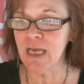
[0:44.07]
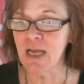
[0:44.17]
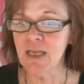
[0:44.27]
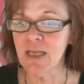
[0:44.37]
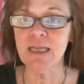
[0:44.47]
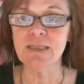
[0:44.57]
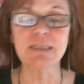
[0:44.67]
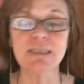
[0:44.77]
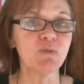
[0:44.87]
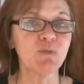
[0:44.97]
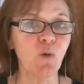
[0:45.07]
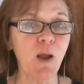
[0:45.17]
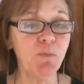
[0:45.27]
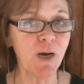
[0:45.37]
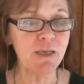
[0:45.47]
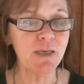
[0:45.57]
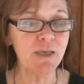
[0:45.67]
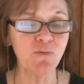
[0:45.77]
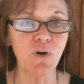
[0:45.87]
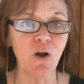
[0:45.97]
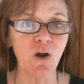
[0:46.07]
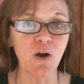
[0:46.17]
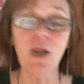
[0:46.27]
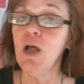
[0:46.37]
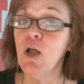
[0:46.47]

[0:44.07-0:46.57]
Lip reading: and hit the subscribe button for our